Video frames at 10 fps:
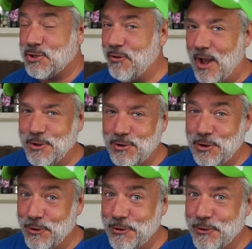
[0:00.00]
that you
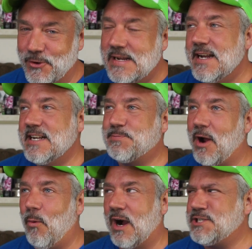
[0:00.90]
know who is
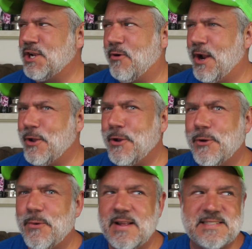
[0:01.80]
probably watching and going,
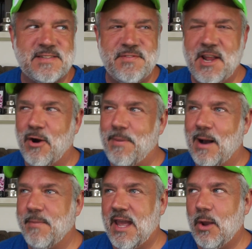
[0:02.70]
who? Is this video
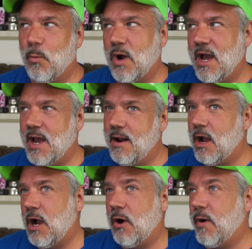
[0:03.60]
about me? What?
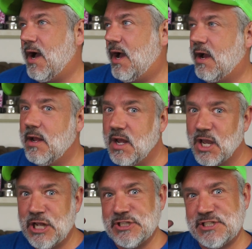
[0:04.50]
Oh,
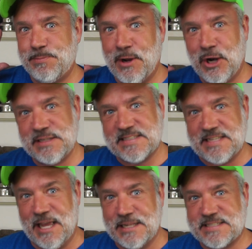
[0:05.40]

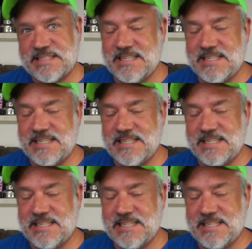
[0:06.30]
conspiracies.